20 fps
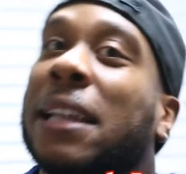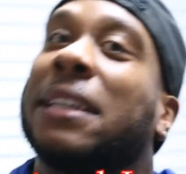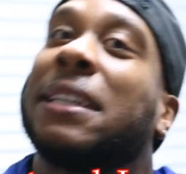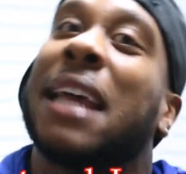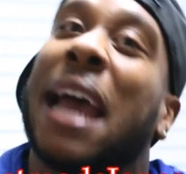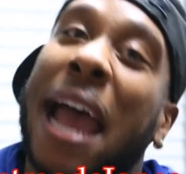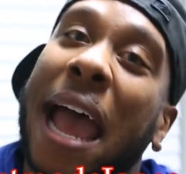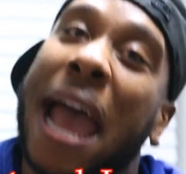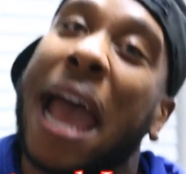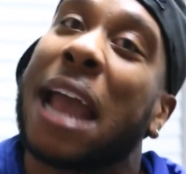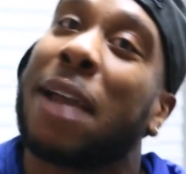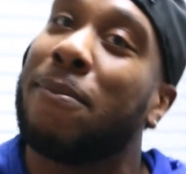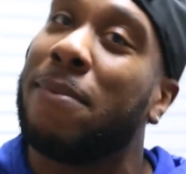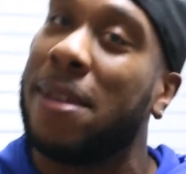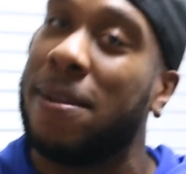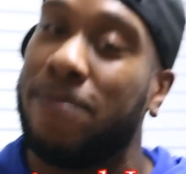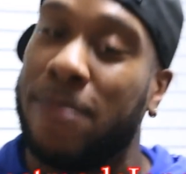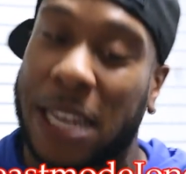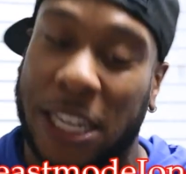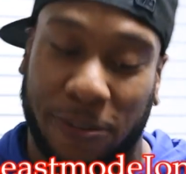Tag
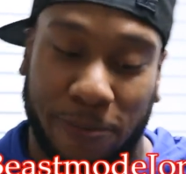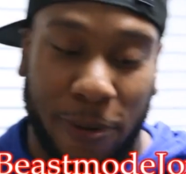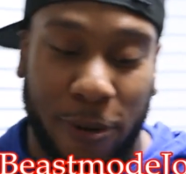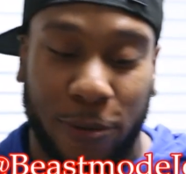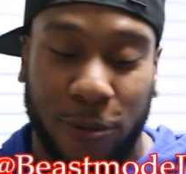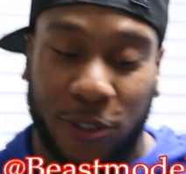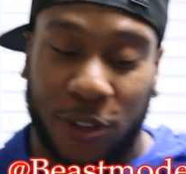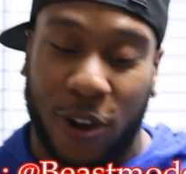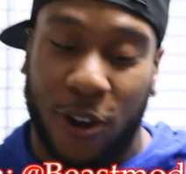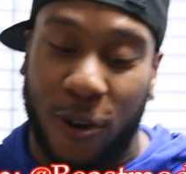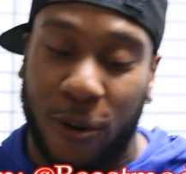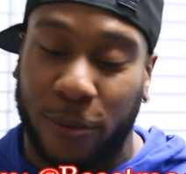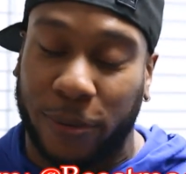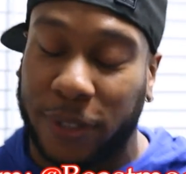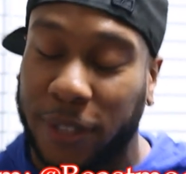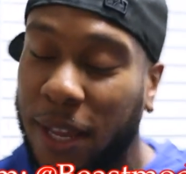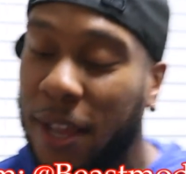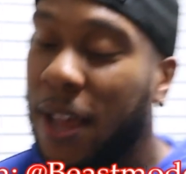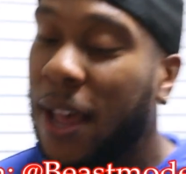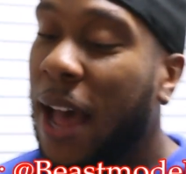me, Beastmode Jones.